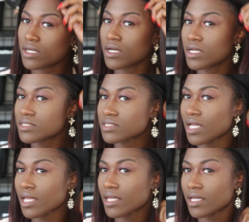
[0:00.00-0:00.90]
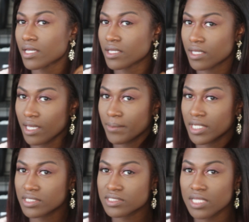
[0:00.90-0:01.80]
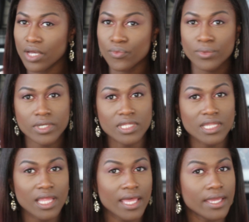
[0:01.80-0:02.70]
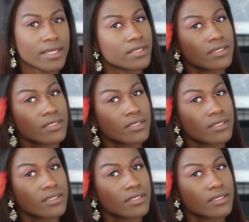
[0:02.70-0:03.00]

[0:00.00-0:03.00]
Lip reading: Oh, it's like, it's not really light.